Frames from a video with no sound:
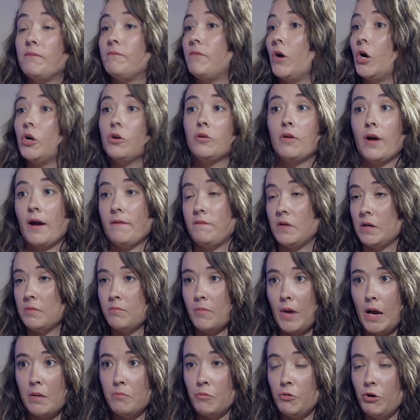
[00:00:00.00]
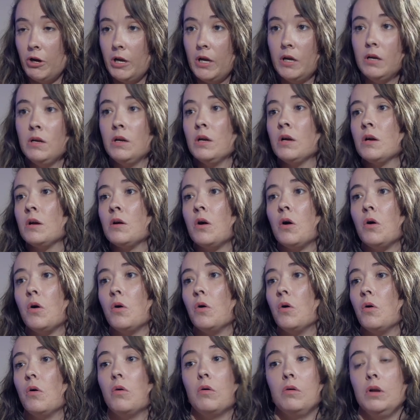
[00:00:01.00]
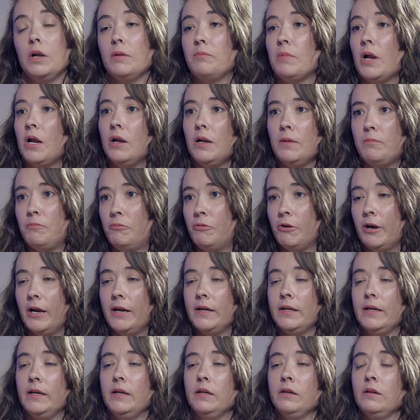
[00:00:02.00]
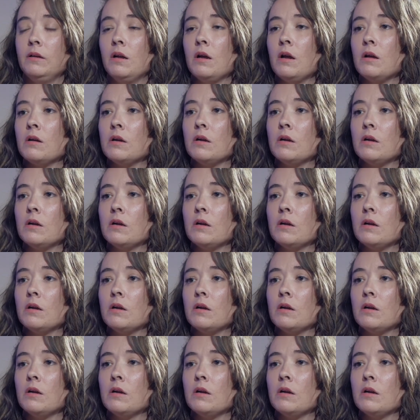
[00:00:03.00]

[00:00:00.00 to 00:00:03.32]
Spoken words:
photographic memory or lip reading.